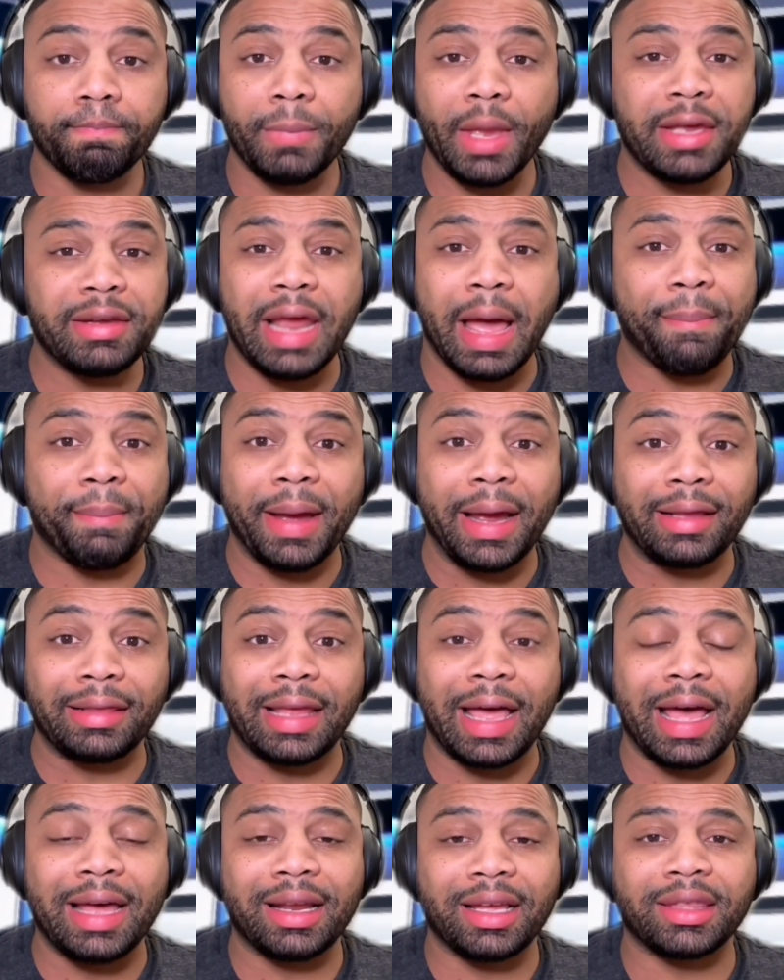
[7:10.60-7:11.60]
Not by a
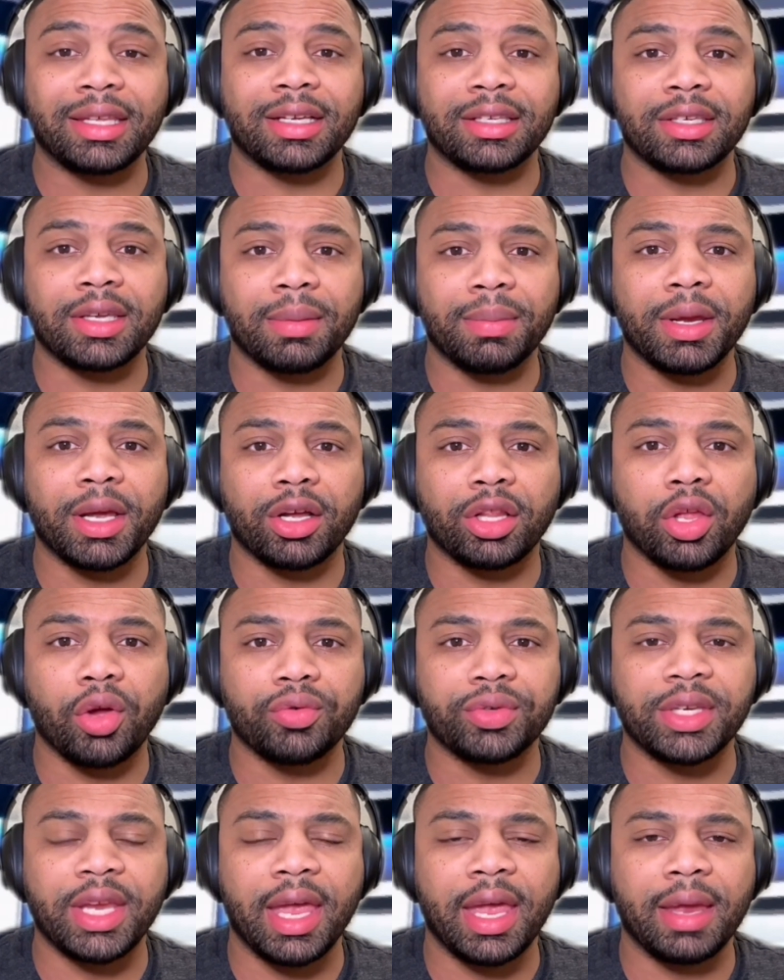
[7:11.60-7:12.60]
lot. I think it's going to be a
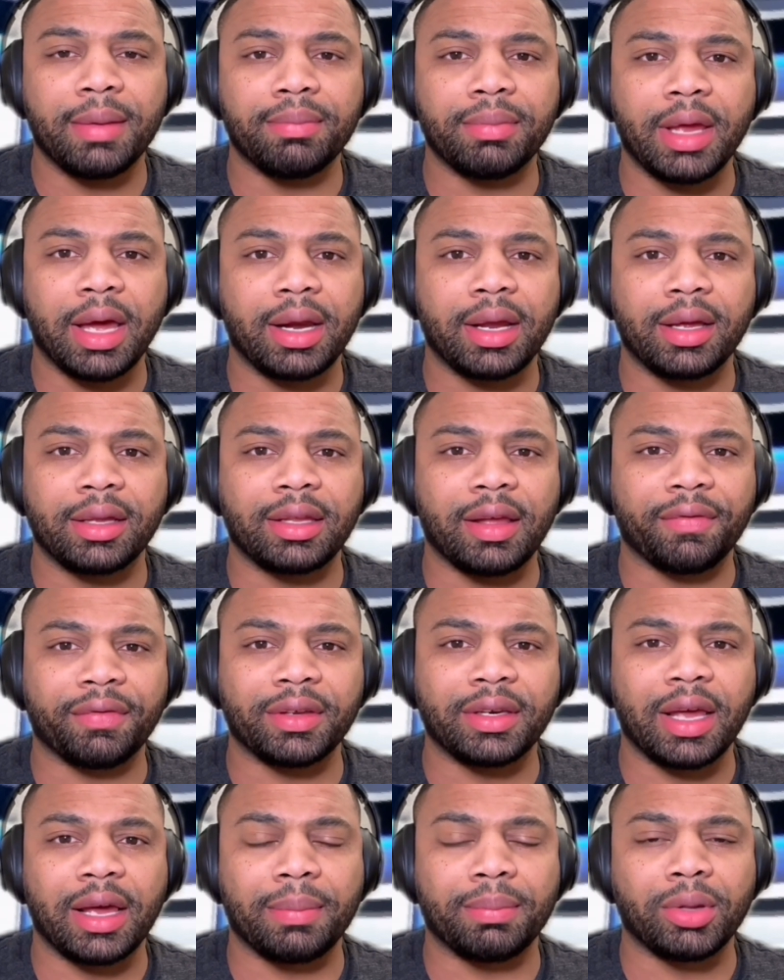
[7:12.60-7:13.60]
close game. Definitely
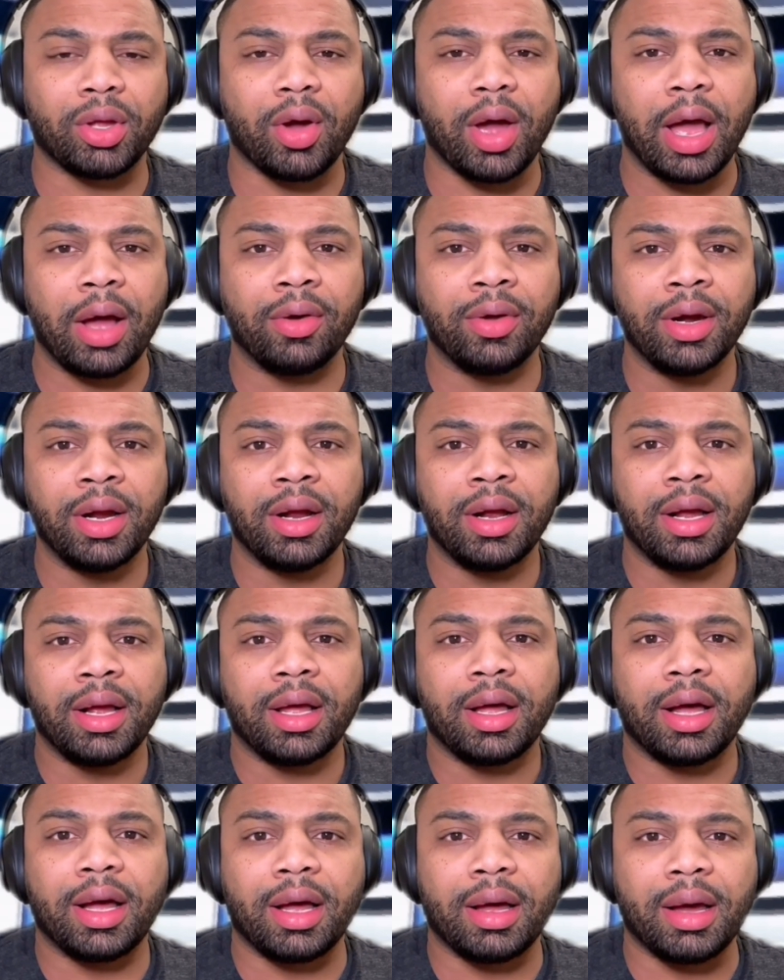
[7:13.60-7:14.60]
not a blowout.
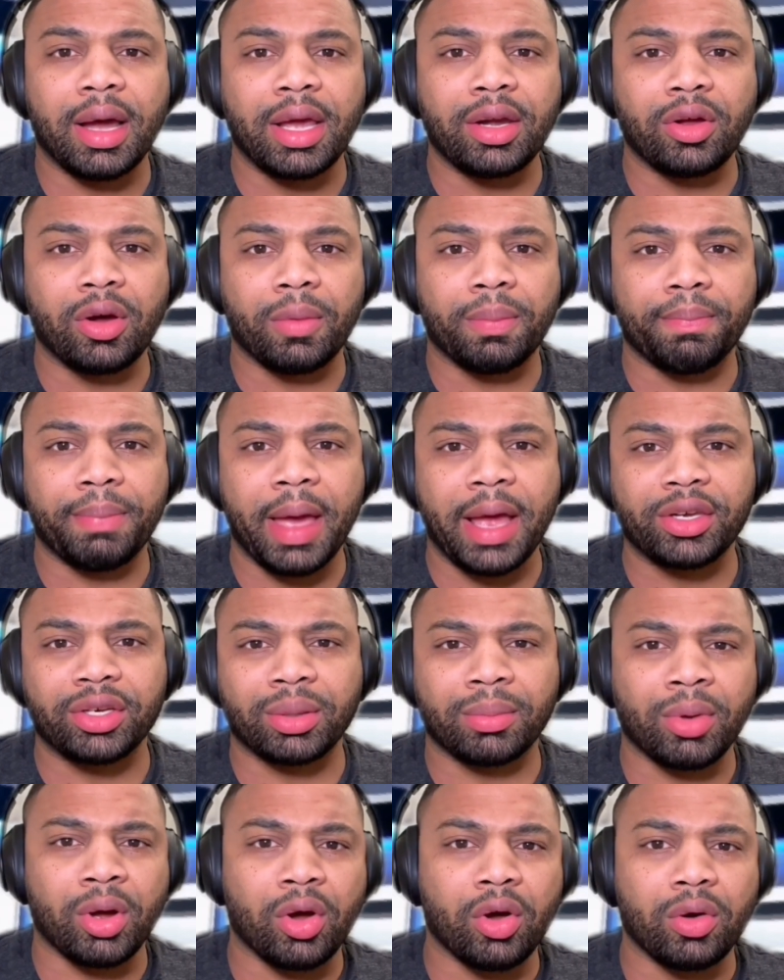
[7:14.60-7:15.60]
I know
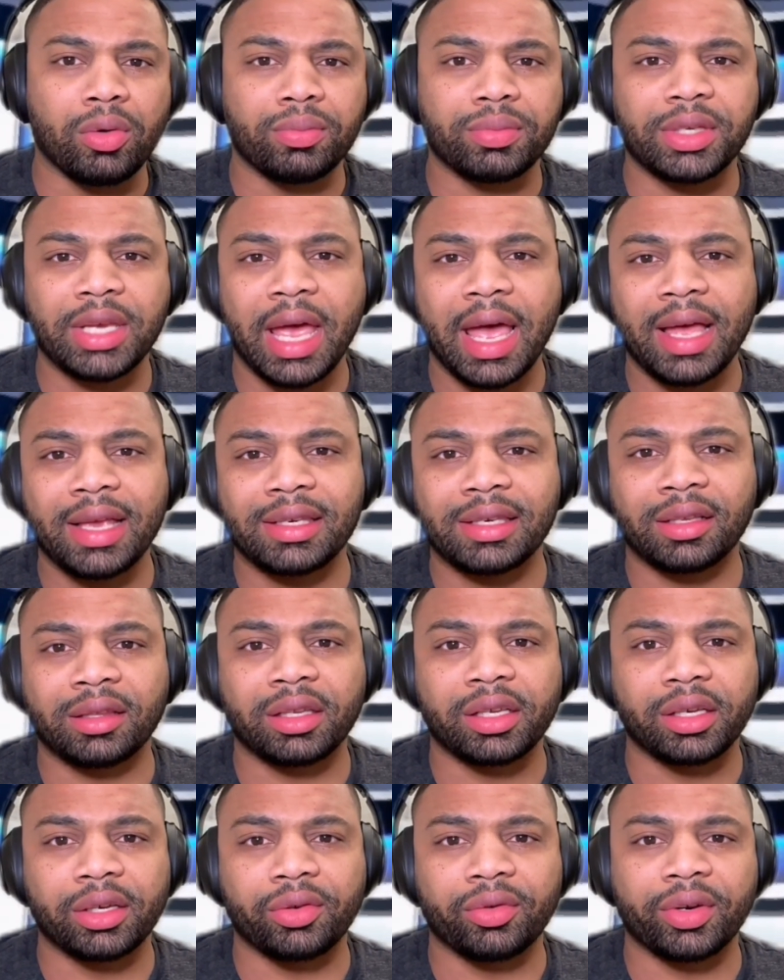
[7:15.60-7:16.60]
Patrick Mahomes has a
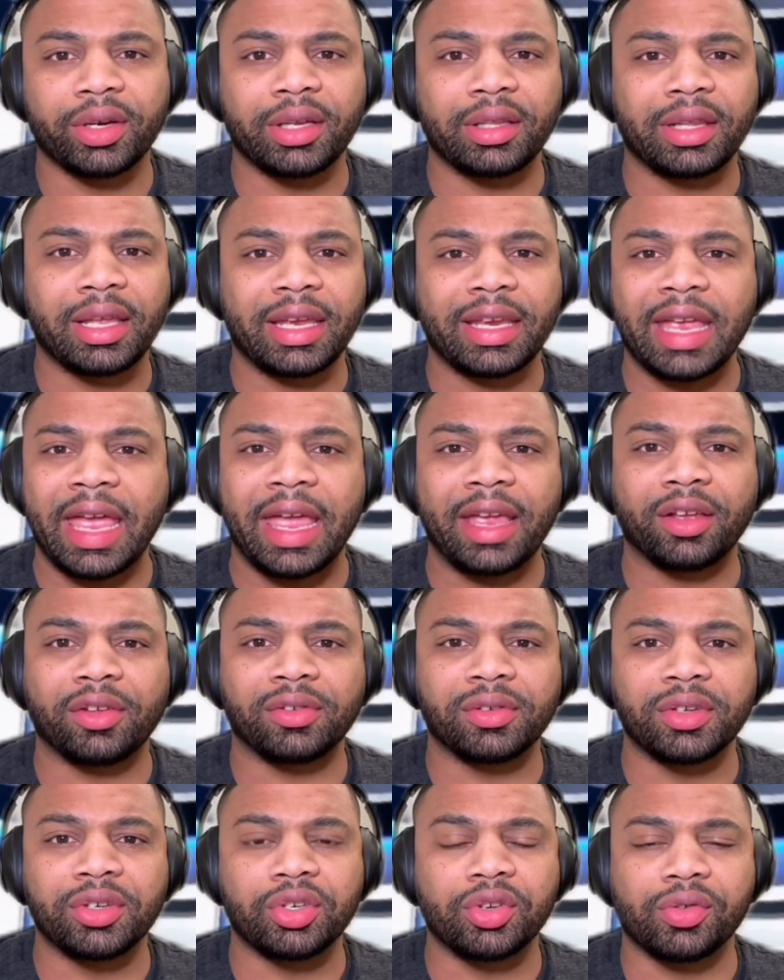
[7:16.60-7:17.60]
lingering
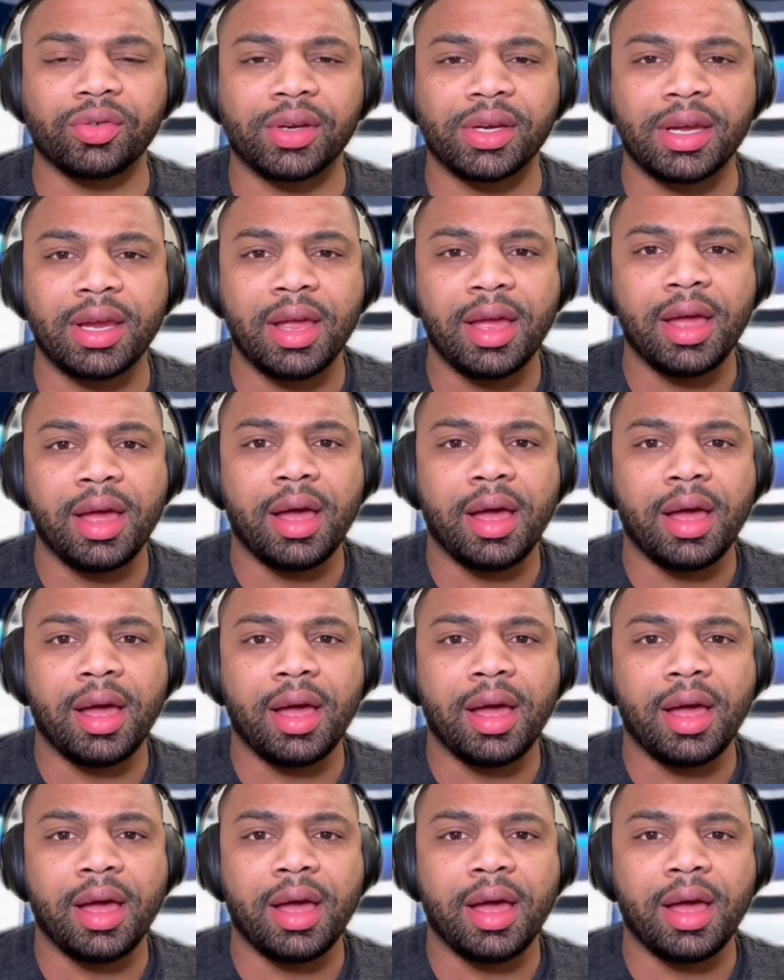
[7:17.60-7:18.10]
ankle injury.